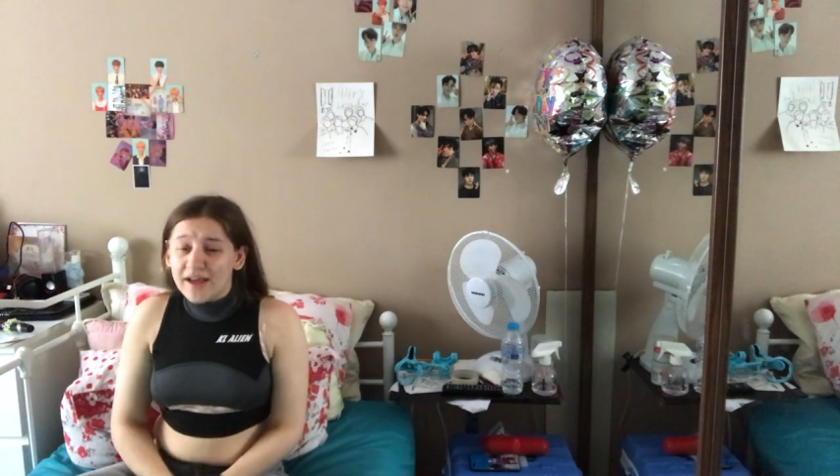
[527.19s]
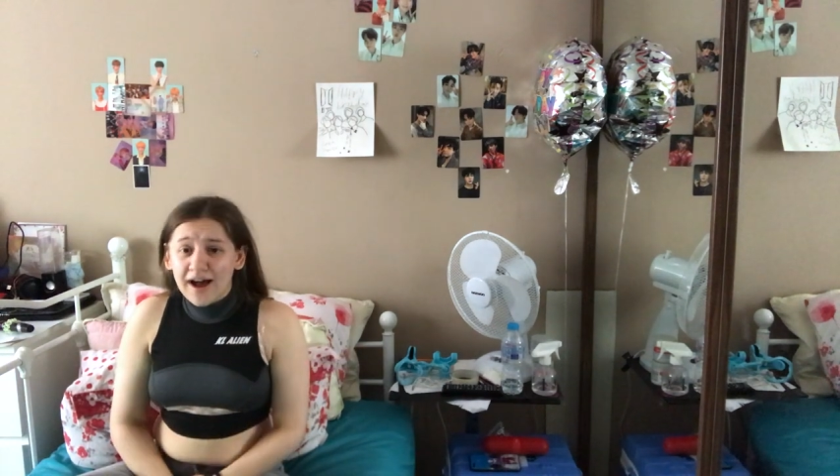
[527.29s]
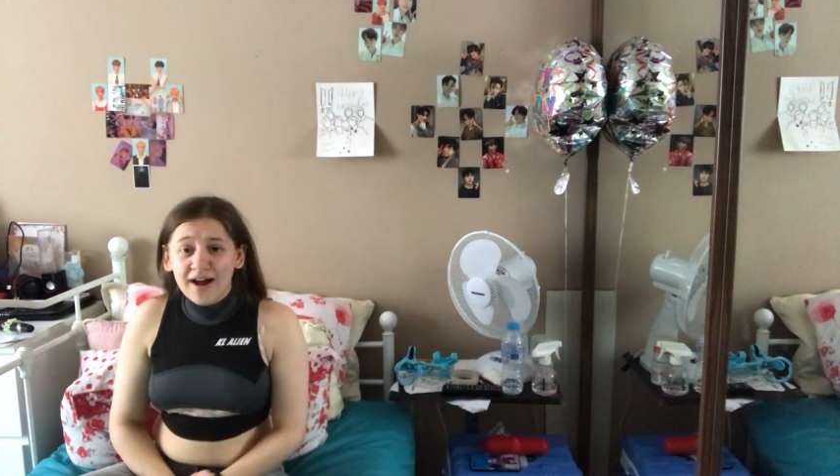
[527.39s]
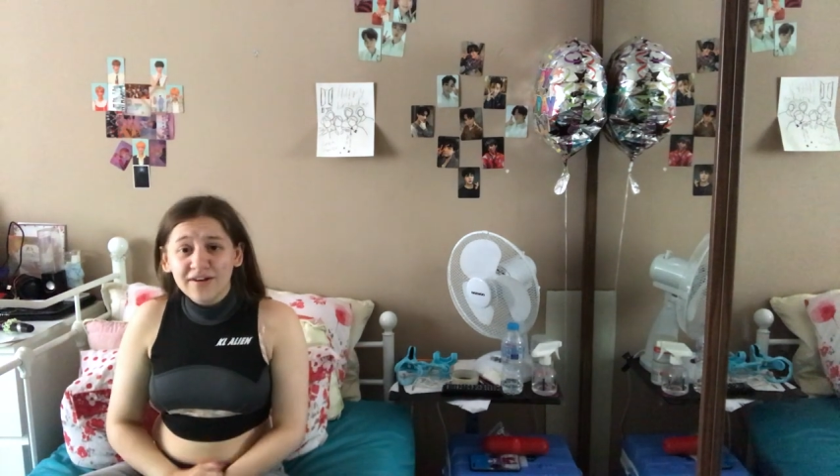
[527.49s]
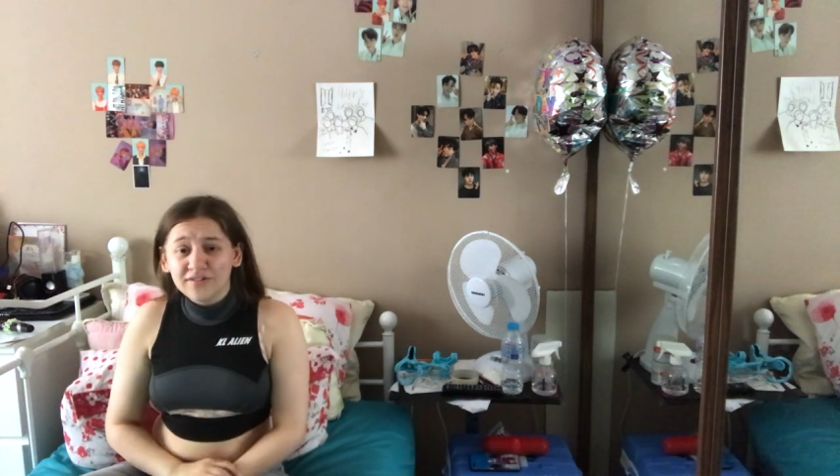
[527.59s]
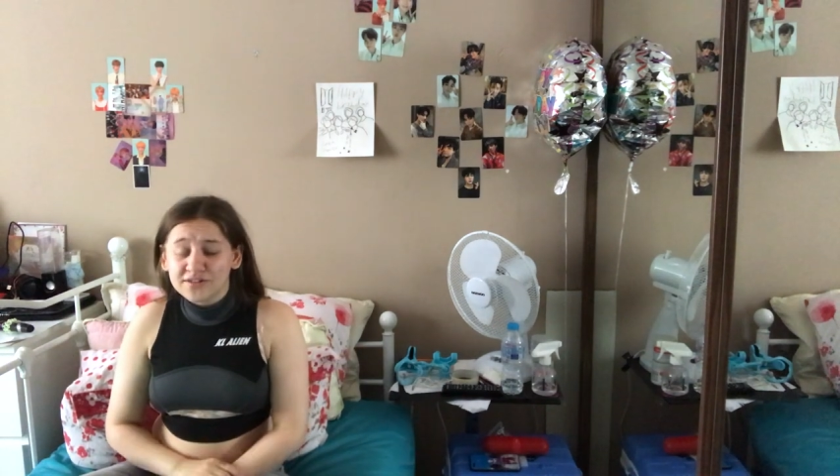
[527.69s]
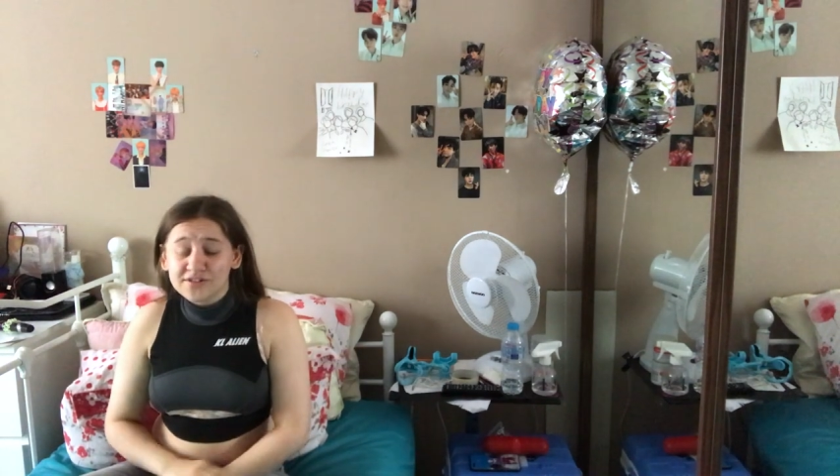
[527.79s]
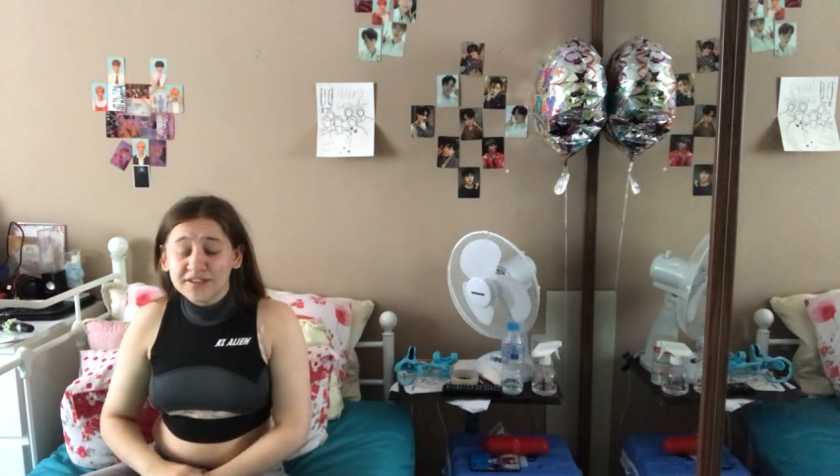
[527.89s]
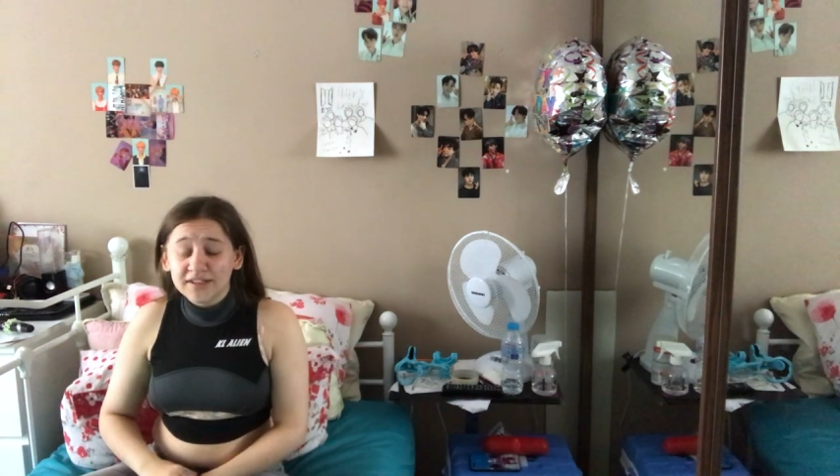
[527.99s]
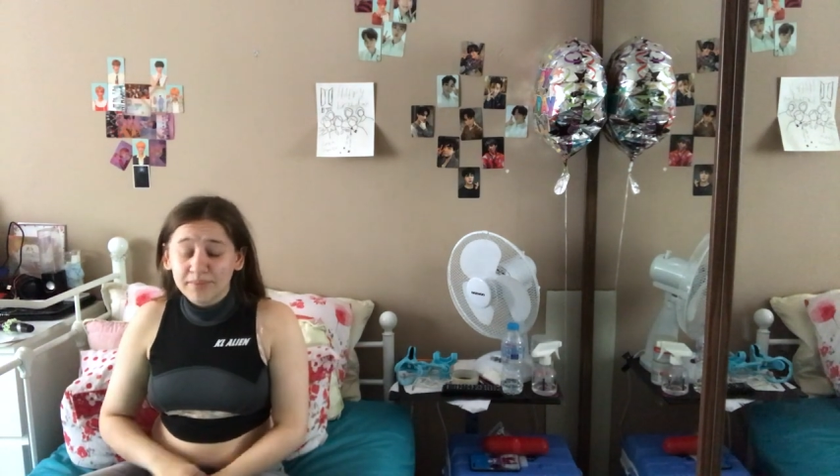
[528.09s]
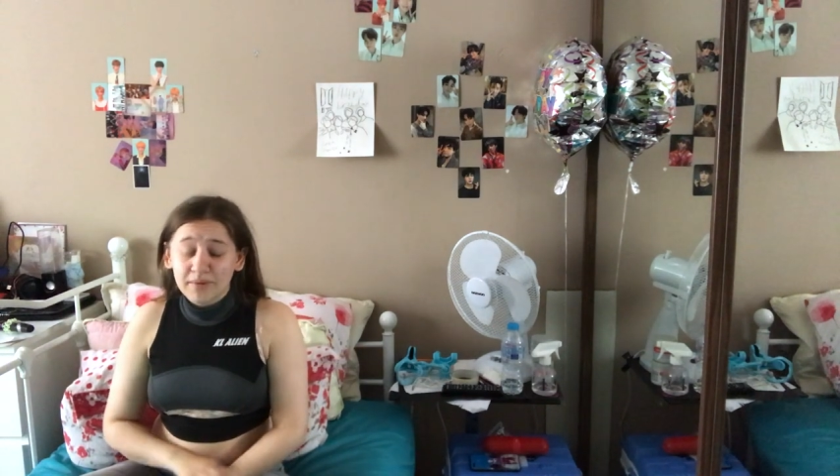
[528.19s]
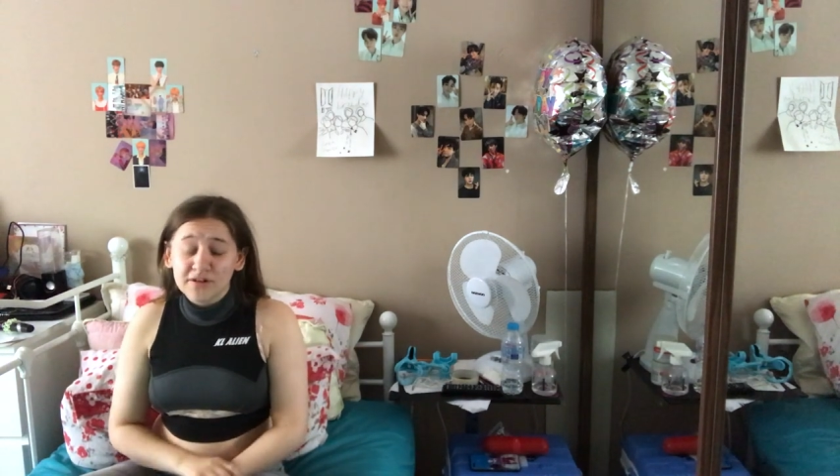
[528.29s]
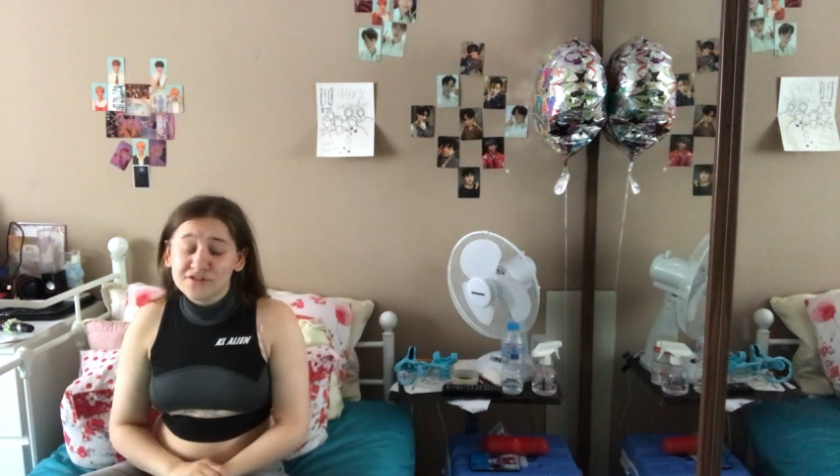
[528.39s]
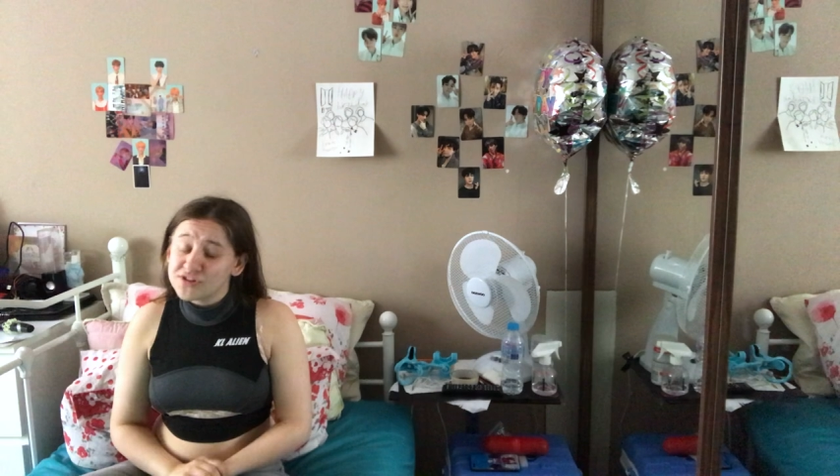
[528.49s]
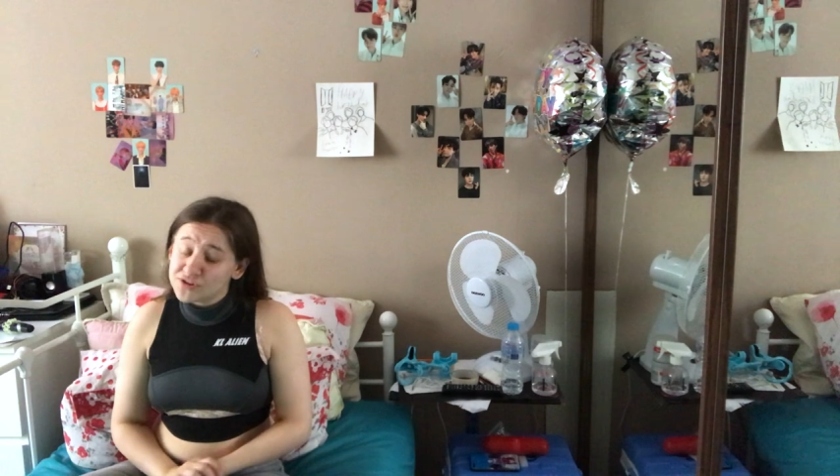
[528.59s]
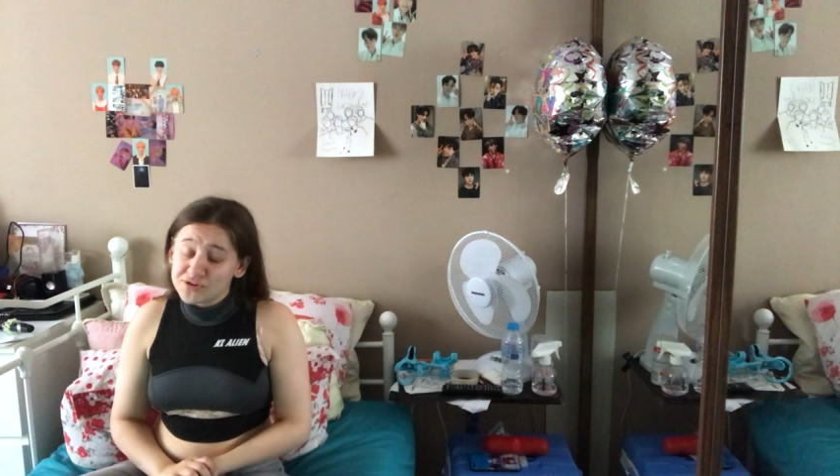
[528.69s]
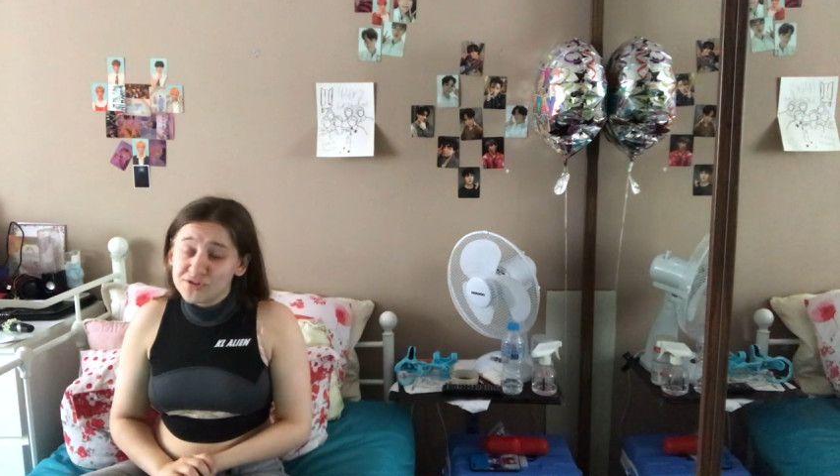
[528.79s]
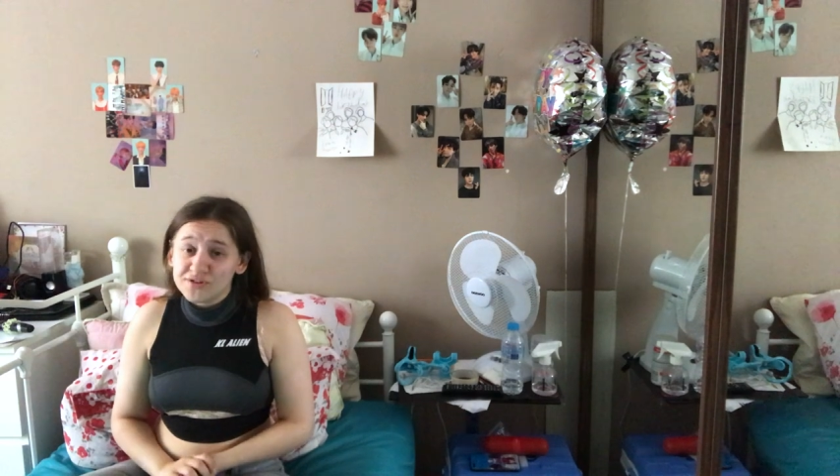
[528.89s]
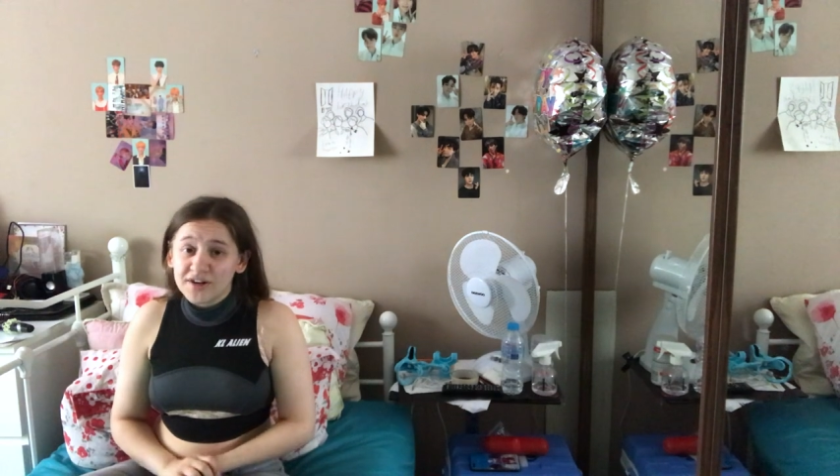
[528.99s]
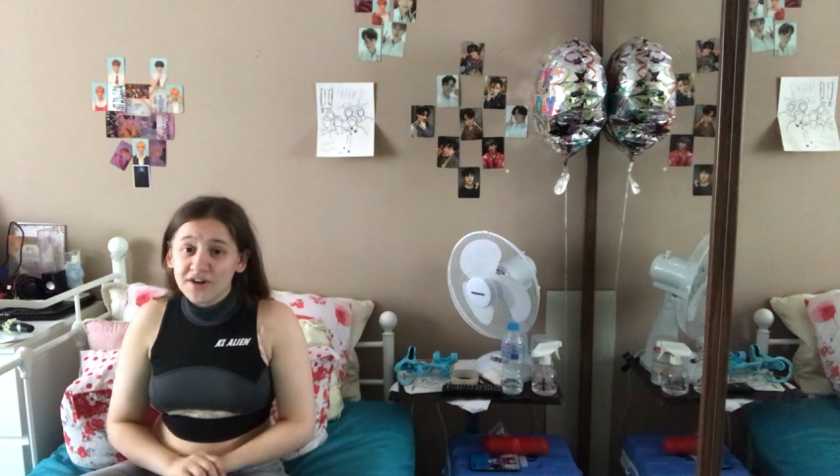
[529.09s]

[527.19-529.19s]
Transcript: and also ding the bell so you do get